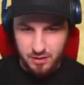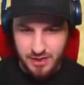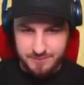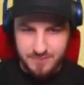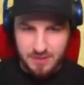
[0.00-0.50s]

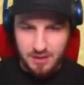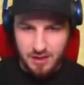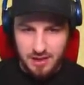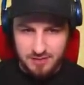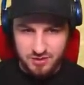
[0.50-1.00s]
Okay,
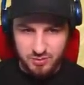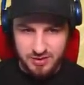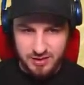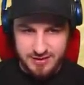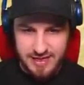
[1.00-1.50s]
do you
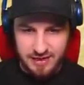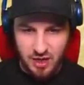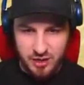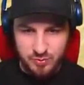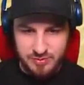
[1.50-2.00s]
want to like get in
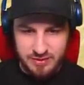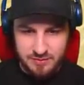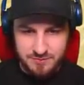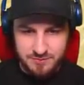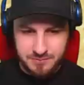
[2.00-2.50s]
line with me?